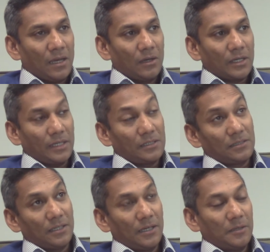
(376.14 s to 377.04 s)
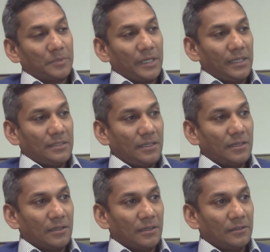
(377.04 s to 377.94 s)
Okay, it's pretty
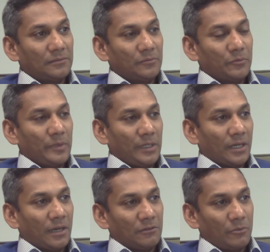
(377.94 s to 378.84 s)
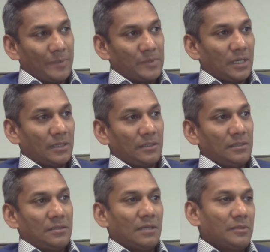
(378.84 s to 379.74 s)
easy. Our website
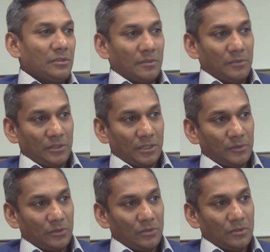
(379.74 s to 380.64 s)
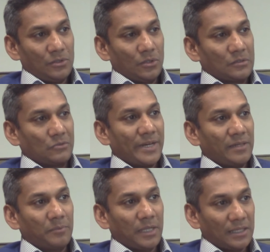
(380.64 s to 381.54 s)
is
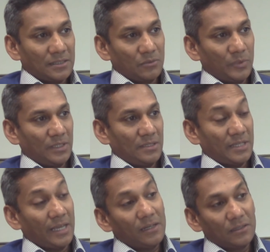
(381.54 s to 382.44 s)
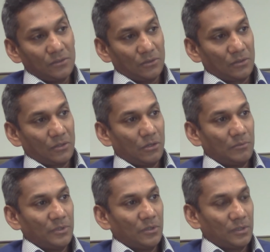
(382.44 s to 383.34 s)

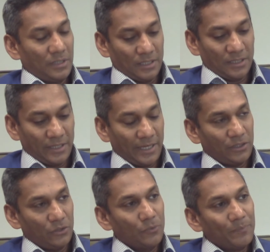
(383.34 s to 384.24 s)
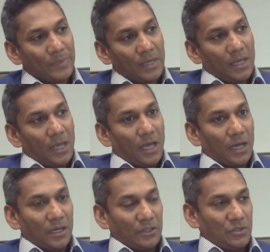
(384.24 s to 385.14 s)

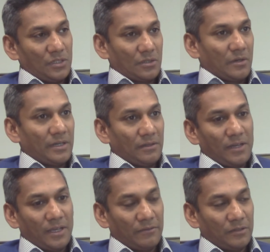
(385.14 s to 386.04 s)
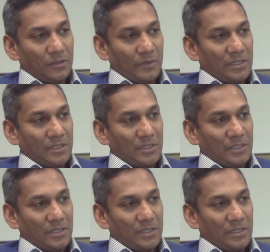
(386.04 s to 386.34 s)
www.rentplus.com.au. You just go and have a